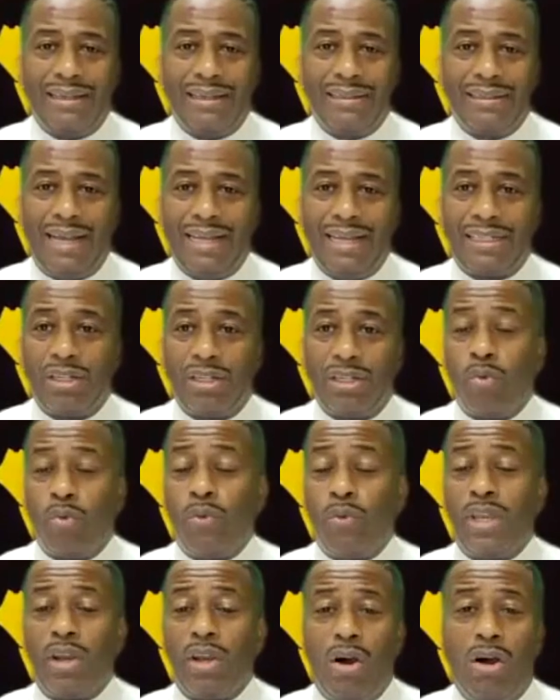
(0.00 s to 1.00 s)
I know we
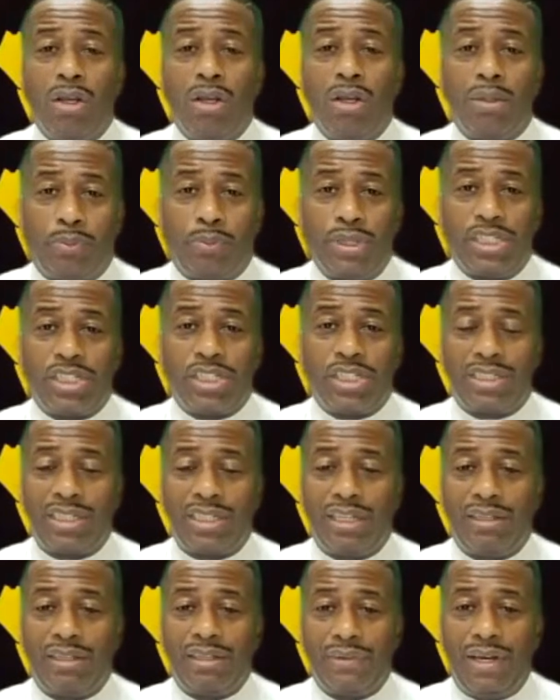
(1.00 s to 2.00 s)
are all
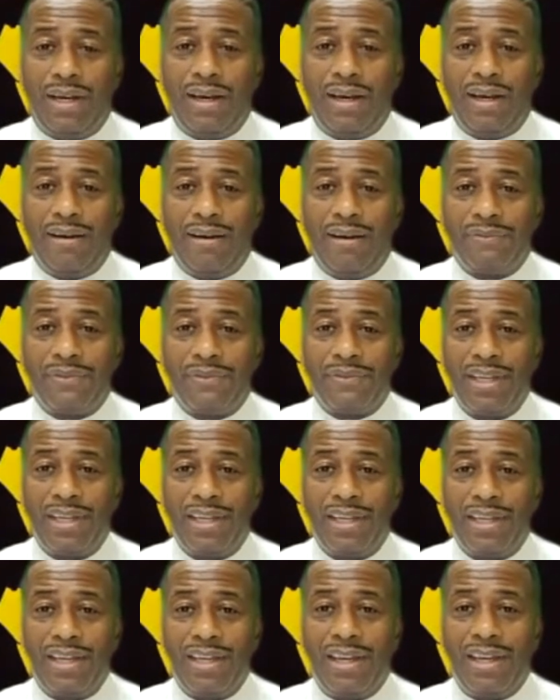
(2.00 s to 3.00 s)
appreciative
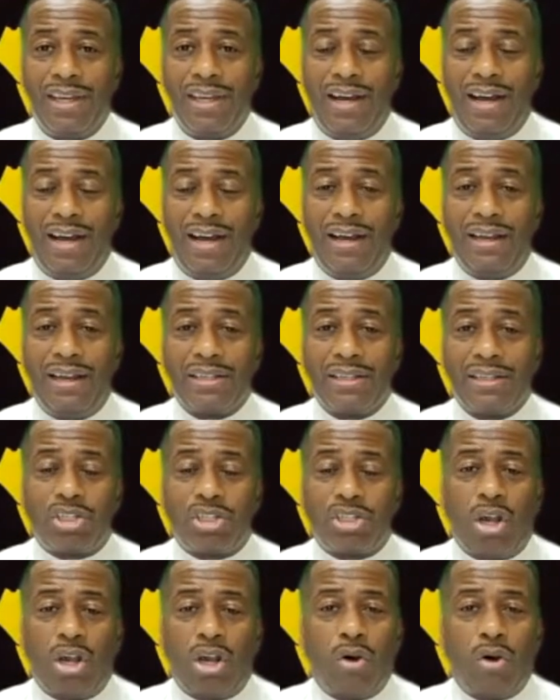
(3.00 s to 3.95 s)
of. So